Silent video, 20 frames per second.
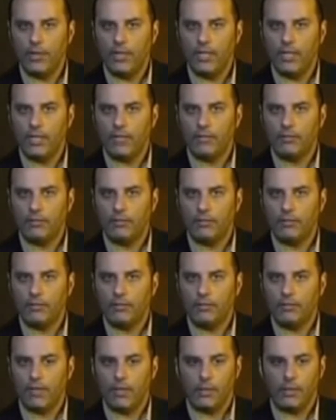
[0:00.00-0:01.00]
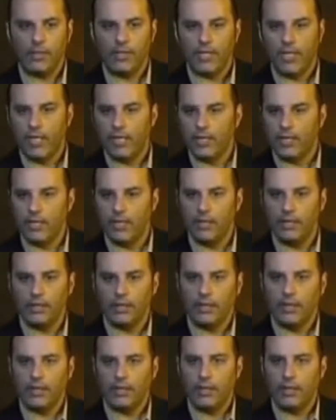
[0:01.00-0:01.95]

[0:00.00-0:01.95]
pity. They retaliate.